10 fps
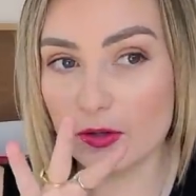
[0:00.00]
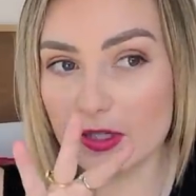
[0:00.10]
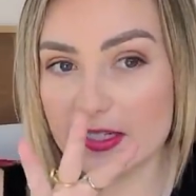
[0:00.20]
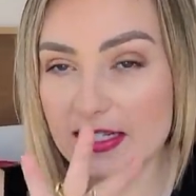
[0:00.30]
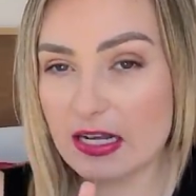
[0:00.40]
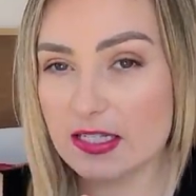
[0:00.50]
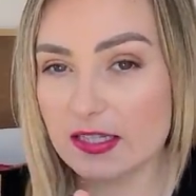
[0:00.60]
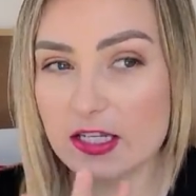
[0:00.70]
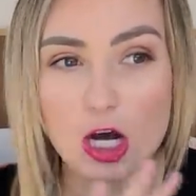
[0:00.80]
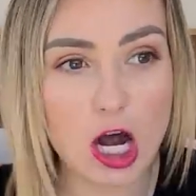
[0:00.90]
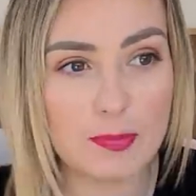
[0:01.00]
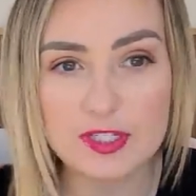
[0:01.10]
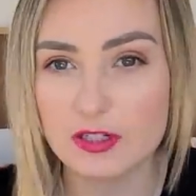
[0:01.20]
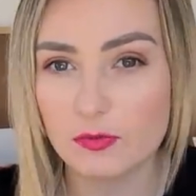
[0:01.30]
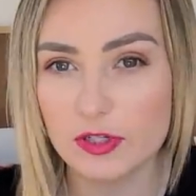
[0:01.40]
it sounds like the
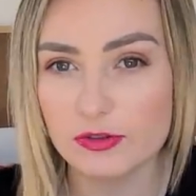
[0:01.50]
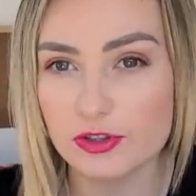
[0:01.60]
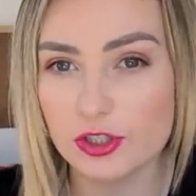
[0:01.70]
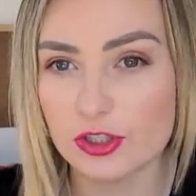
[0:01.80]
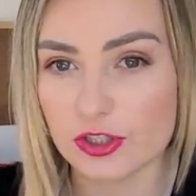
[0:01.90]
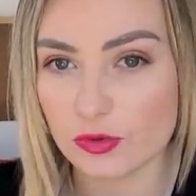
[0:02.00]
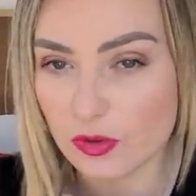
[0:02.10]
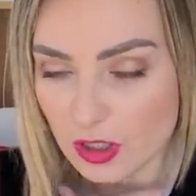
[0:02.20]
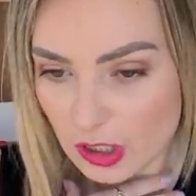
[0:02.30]
opposite of what you should do,